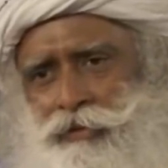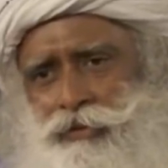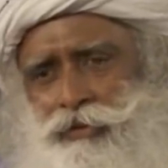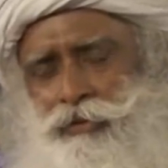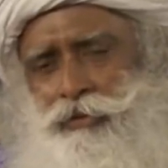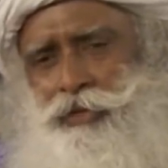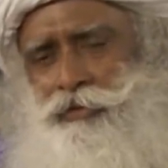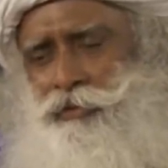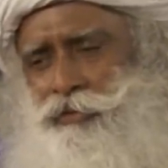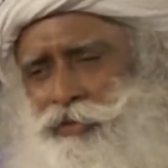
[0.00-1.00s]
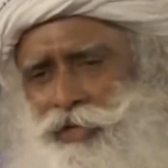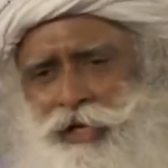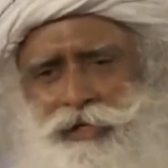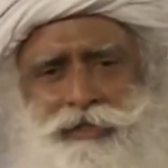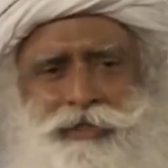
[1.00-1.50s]
So he would
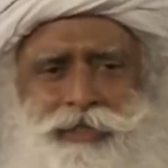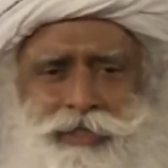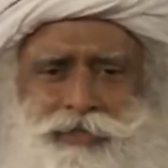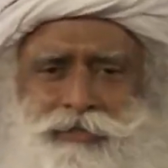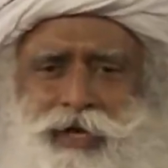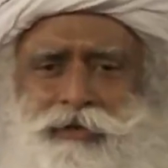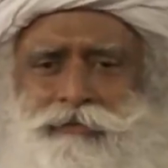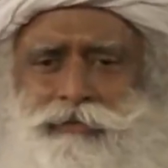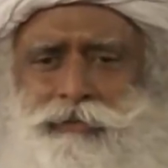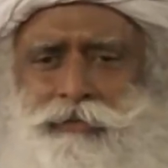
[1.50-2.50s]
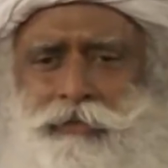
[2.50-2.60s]
rant at his wife,